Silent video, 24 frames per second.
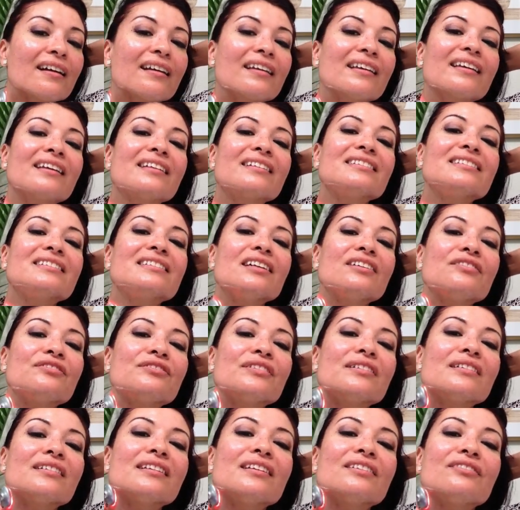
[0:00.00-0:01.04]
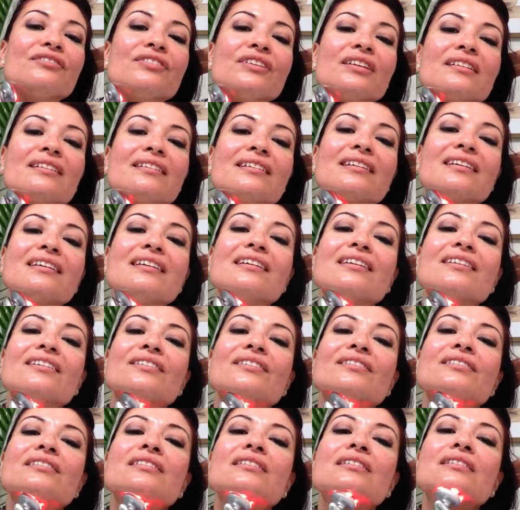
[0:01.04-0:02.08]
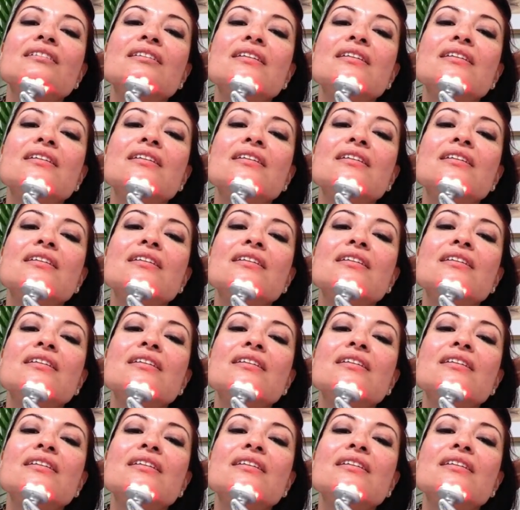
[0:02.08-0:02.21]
I can definitely feel it here.